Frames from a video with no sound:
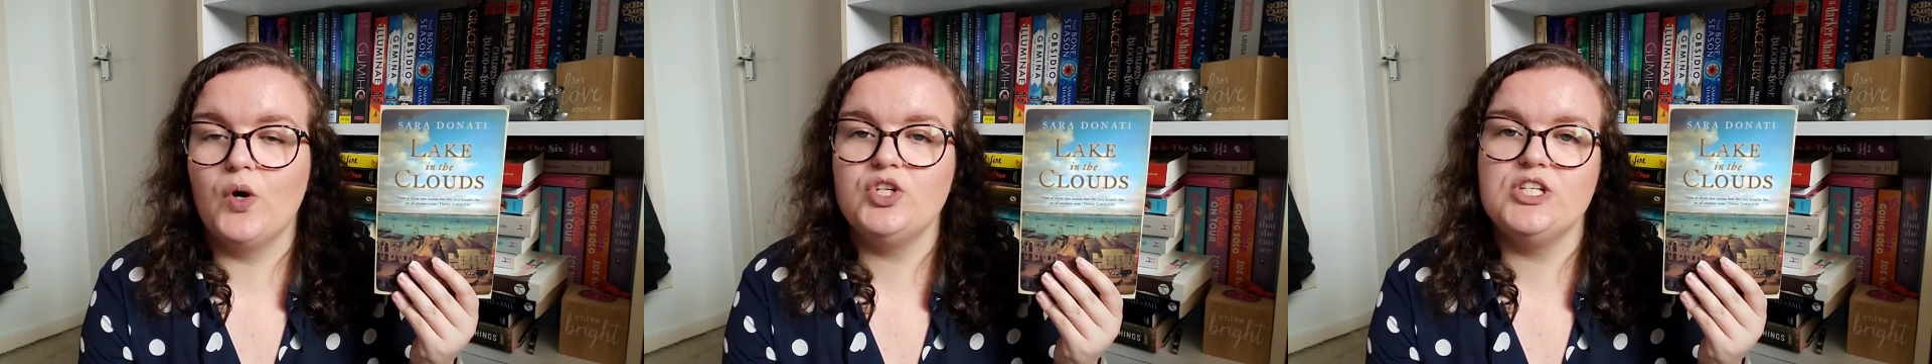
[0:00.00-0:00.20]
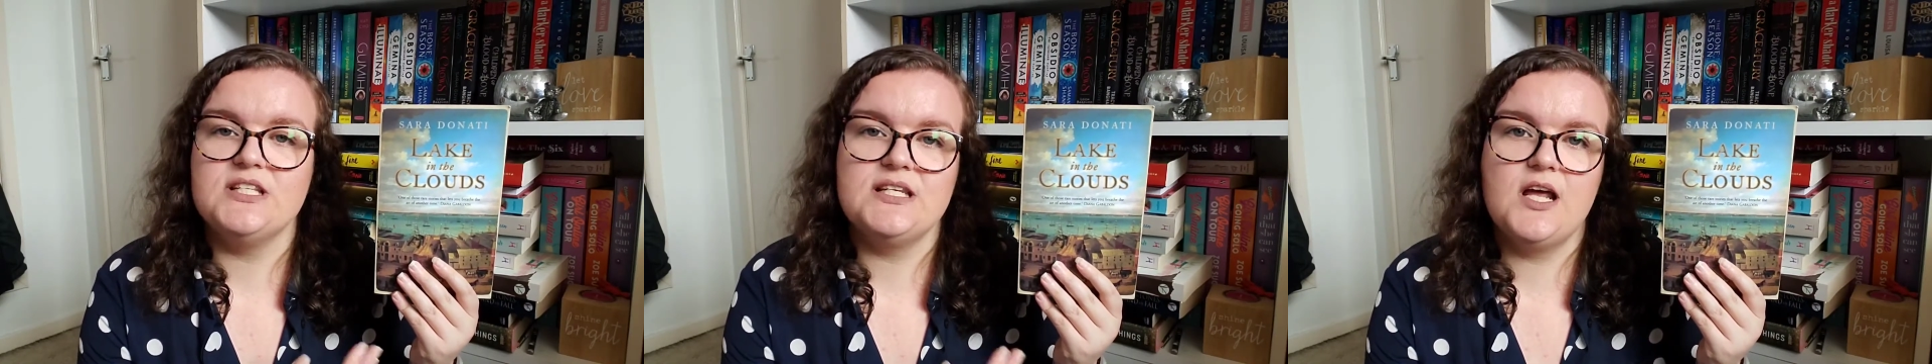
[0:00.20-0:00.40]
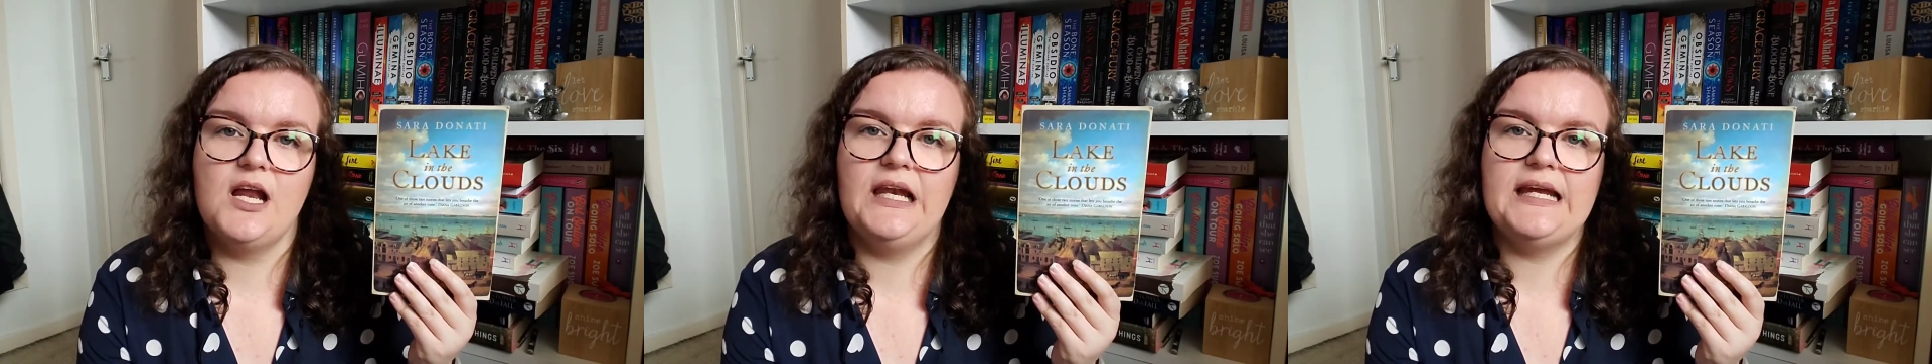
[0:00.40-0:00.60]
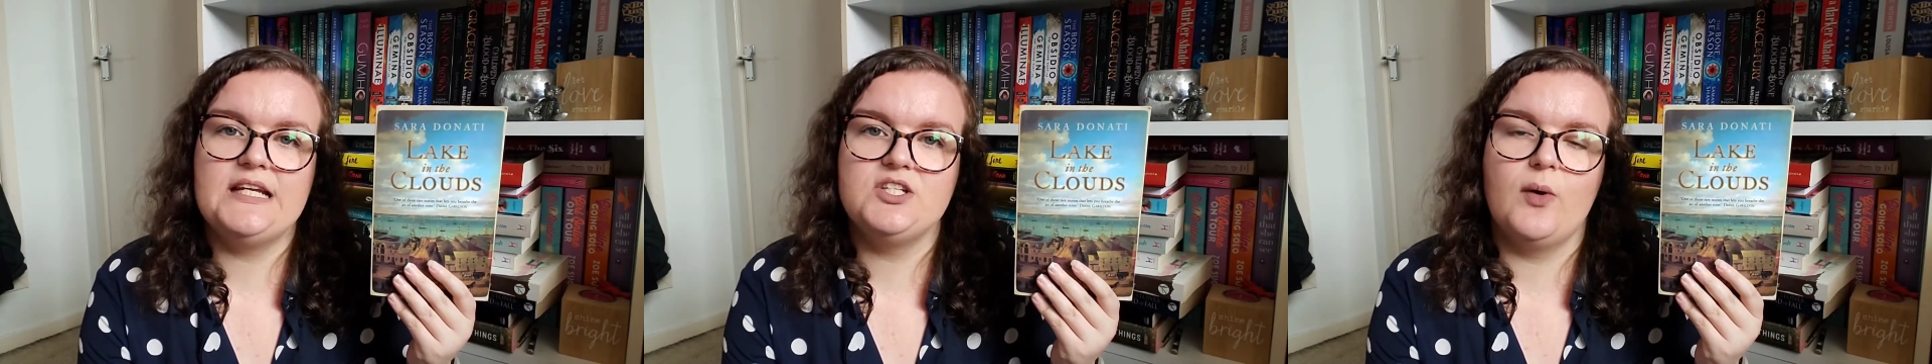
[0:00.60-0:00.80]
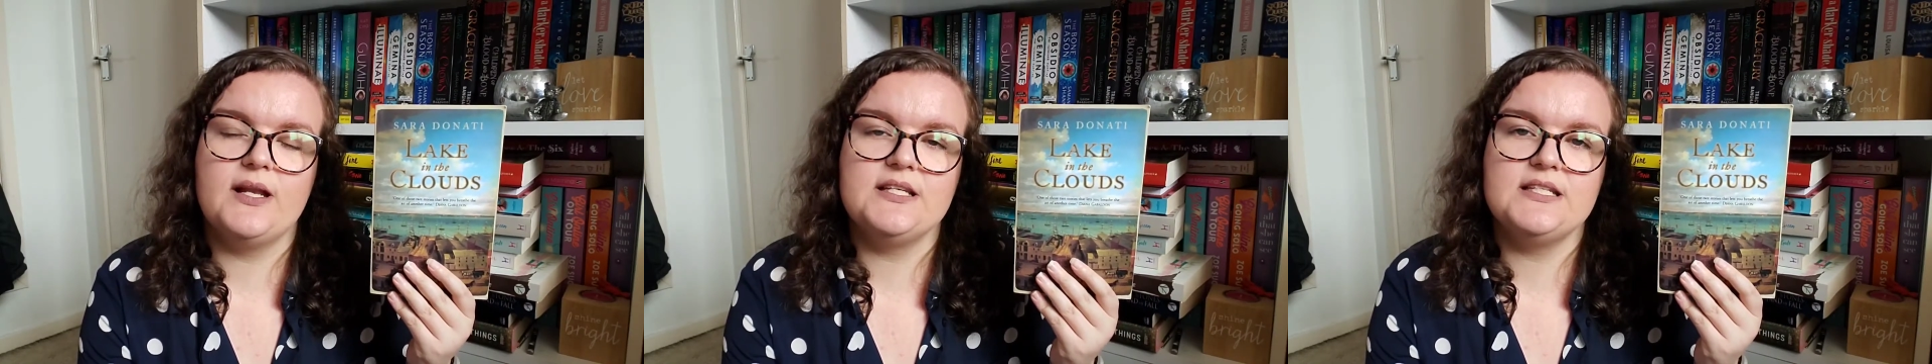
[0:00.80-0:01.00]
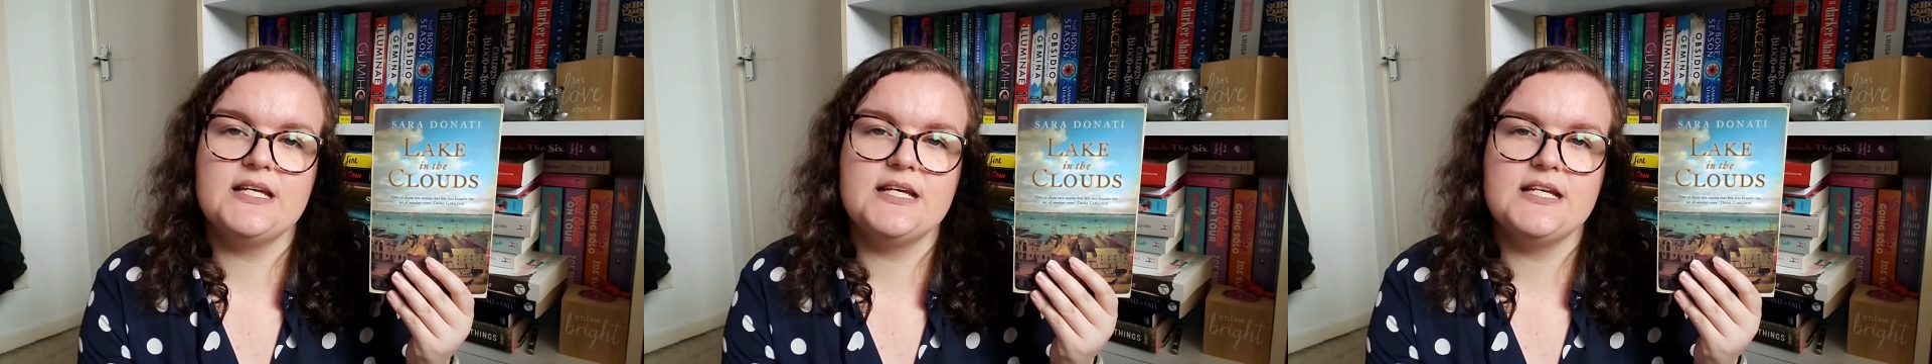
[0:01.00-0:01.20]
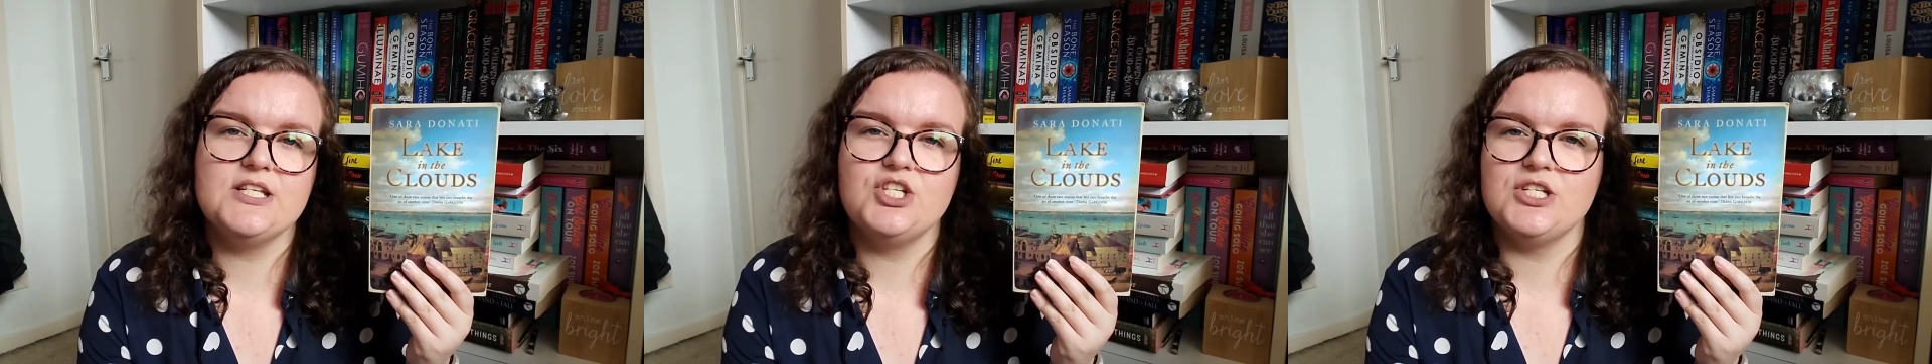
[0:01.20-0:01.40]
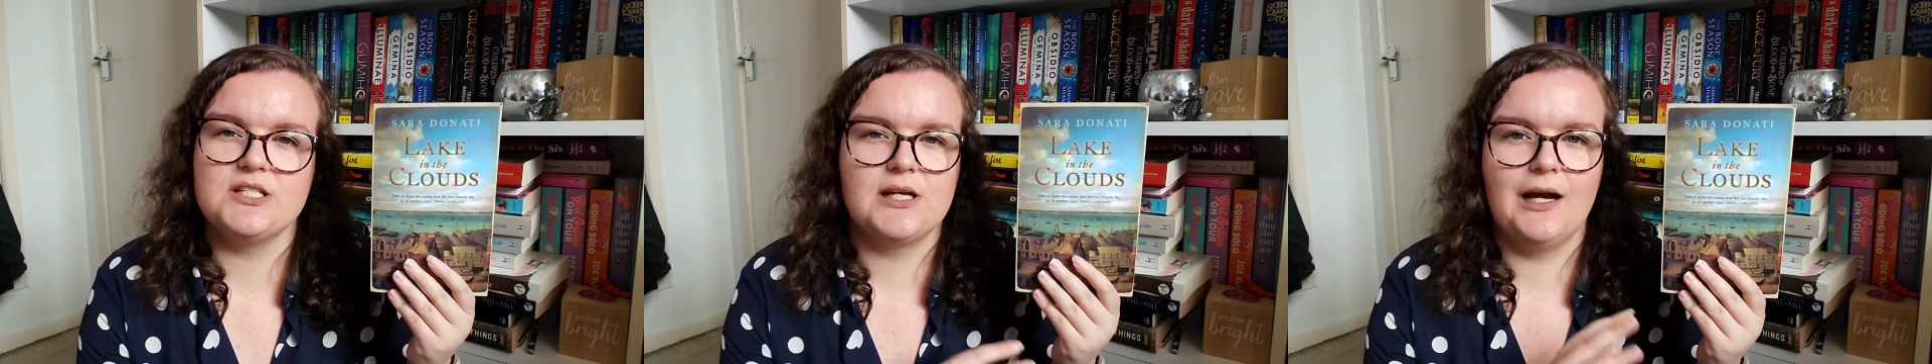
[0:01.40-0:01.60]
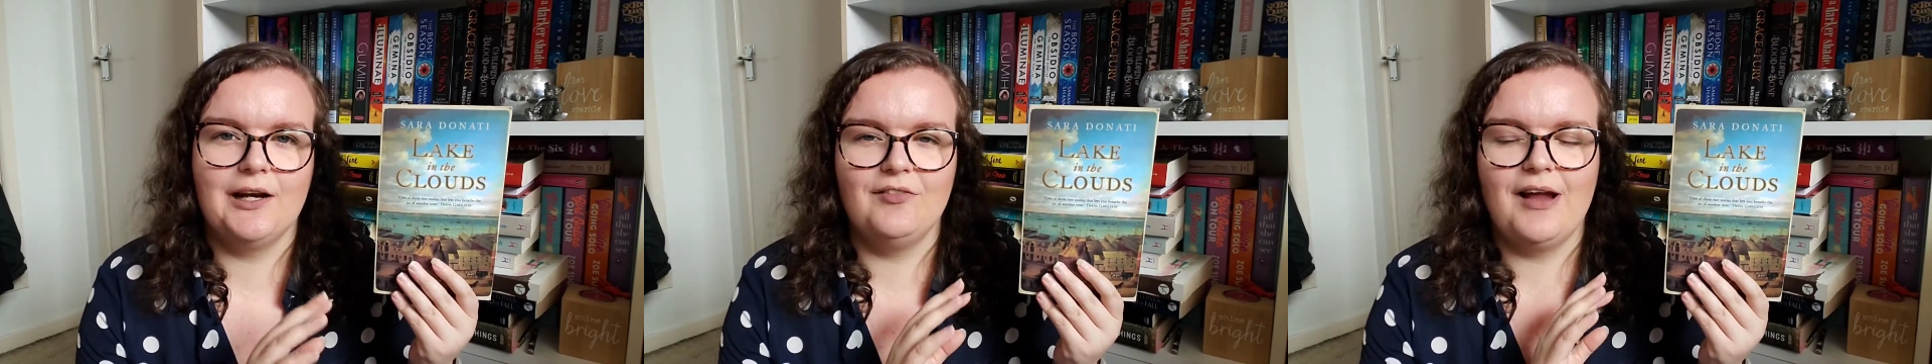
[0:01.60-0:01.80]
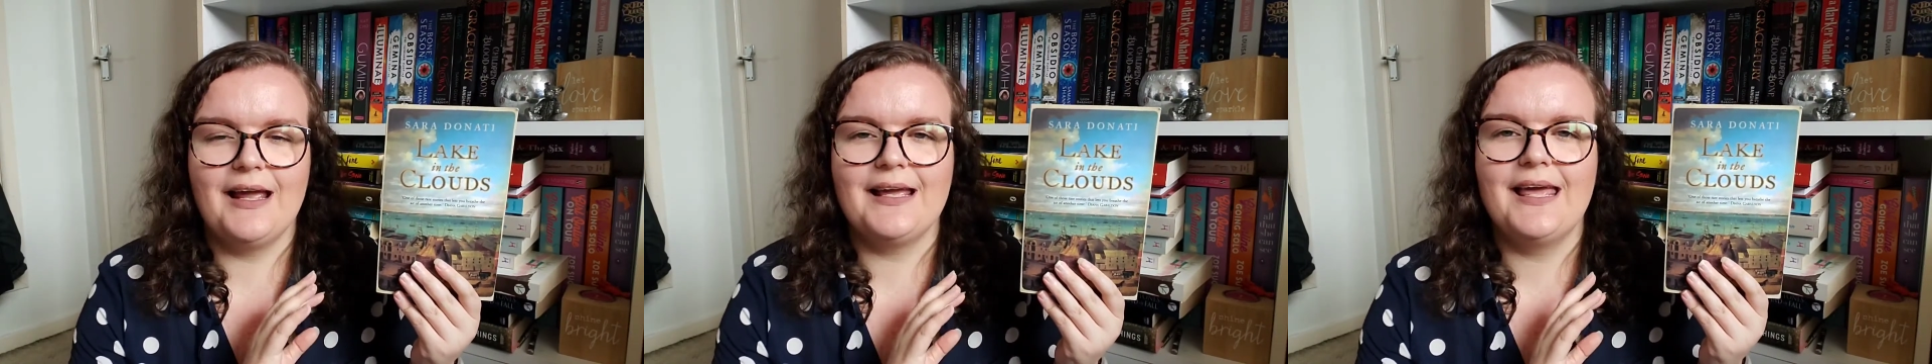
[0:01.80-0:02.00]
She's in her late 20s. She's kind of
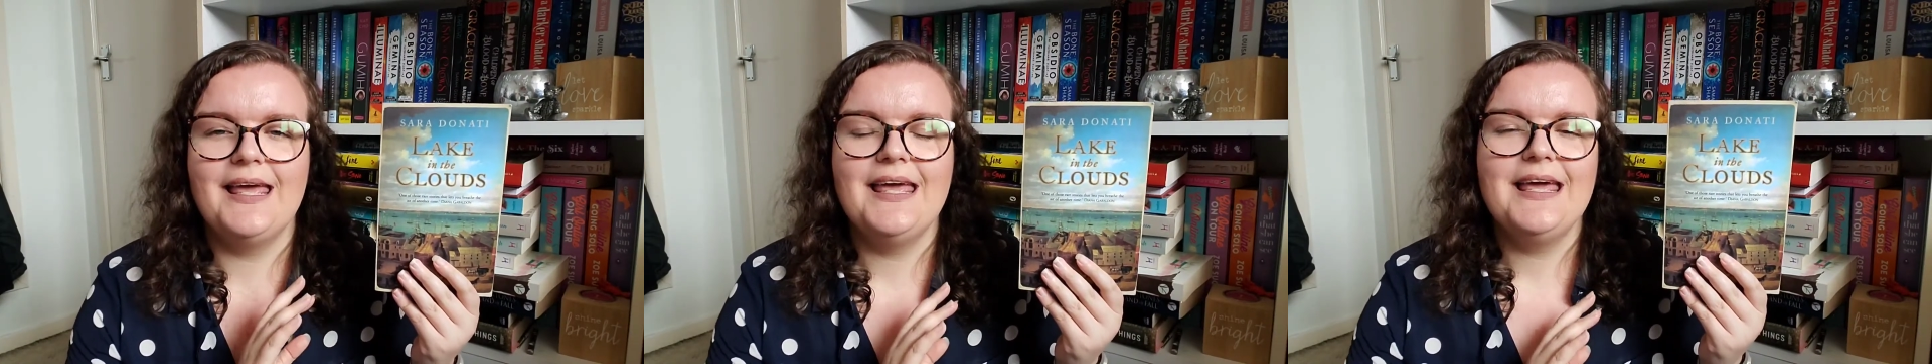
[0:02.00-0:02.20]
like